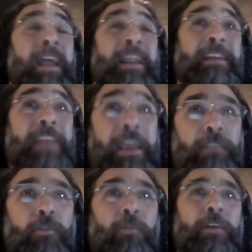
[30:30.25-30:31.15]

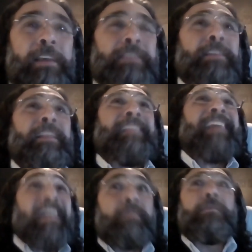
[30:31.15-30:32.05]
NATO is a
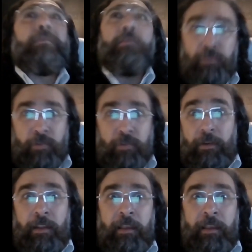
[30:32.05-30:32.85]
deterrent control.